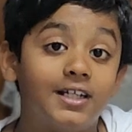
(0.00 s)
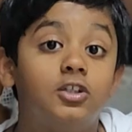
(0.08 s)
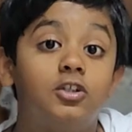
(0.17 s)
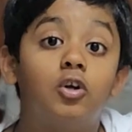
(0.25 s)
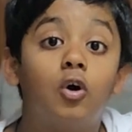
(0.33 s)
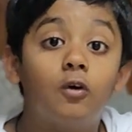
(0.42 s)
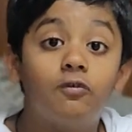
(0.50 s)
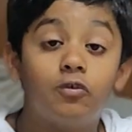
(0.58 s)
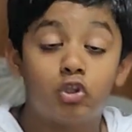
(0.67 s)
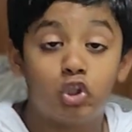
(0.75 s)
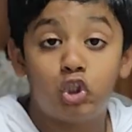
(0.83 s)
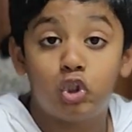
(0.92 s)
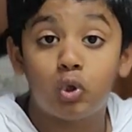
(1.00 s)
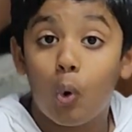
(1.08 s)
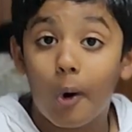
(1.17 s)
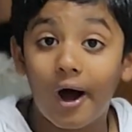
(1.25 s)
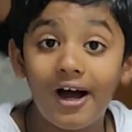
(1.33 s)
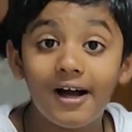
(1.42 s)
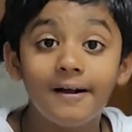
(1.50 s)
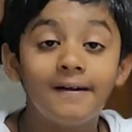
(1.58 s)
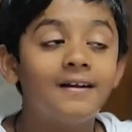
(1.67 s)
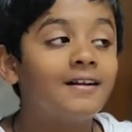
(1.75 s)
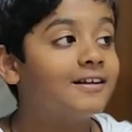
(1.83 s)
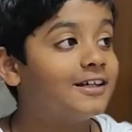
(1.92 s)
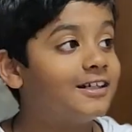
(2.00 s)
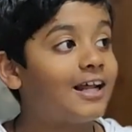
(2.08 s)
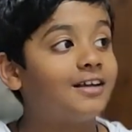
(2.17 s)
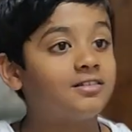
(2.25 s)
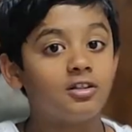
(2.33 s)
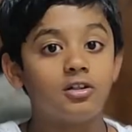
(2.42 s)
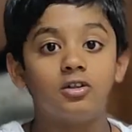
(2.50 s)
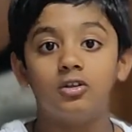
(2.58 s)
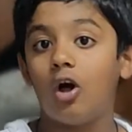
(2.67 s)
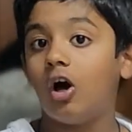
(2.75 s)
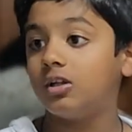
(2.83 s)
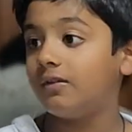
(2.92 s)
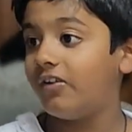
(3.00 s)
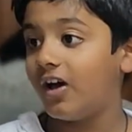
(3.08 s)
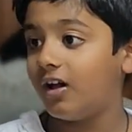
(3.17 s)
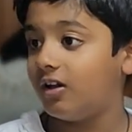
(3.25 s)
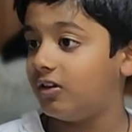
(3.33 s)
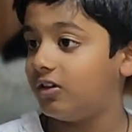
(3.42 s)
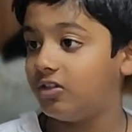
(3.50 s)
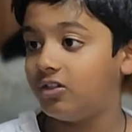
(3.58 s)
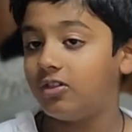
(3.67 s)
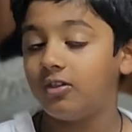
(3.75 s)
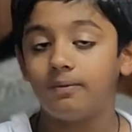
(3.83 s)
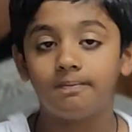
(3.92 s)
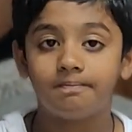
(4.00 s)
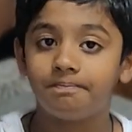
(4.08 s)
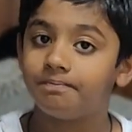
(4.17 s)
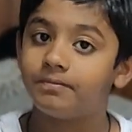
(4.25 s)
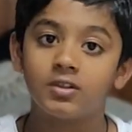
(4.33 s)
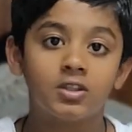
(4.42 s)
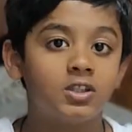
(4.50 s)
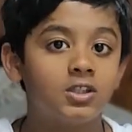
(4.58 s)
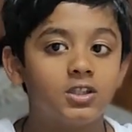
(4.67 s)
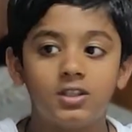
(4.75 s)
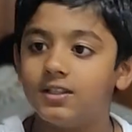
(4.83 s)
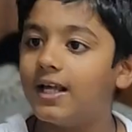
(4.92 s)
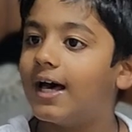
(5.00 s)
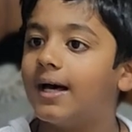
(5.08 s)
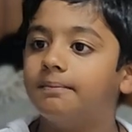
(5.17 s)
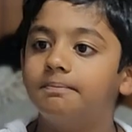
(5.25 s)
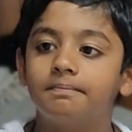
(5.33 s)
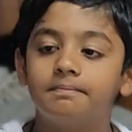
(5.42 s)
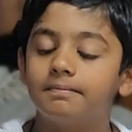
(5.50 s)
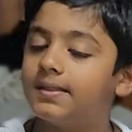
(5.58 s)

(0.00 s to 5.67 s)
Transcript: know for sure. It has a lot of health. Damn.